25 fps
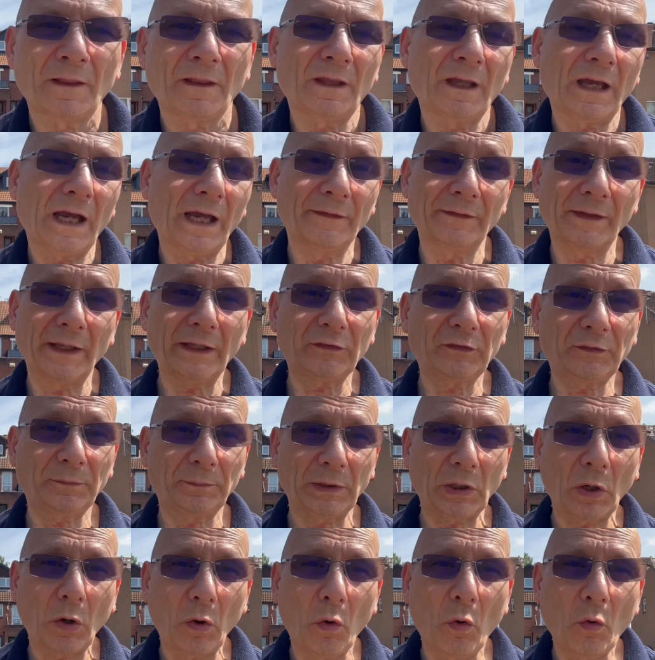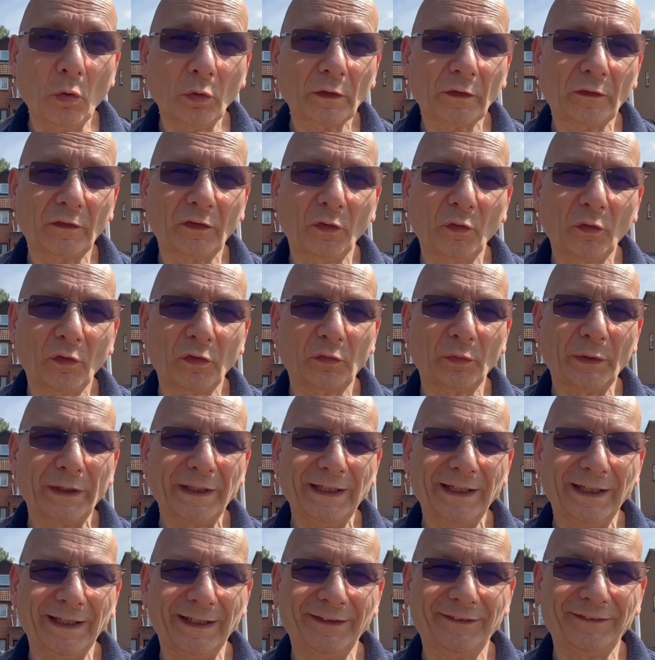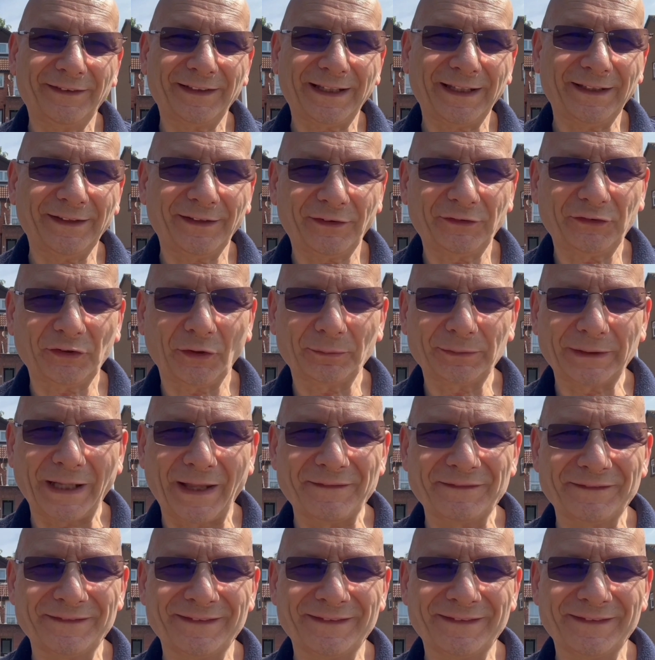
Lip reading: and they should be all the tools we need to get this job done.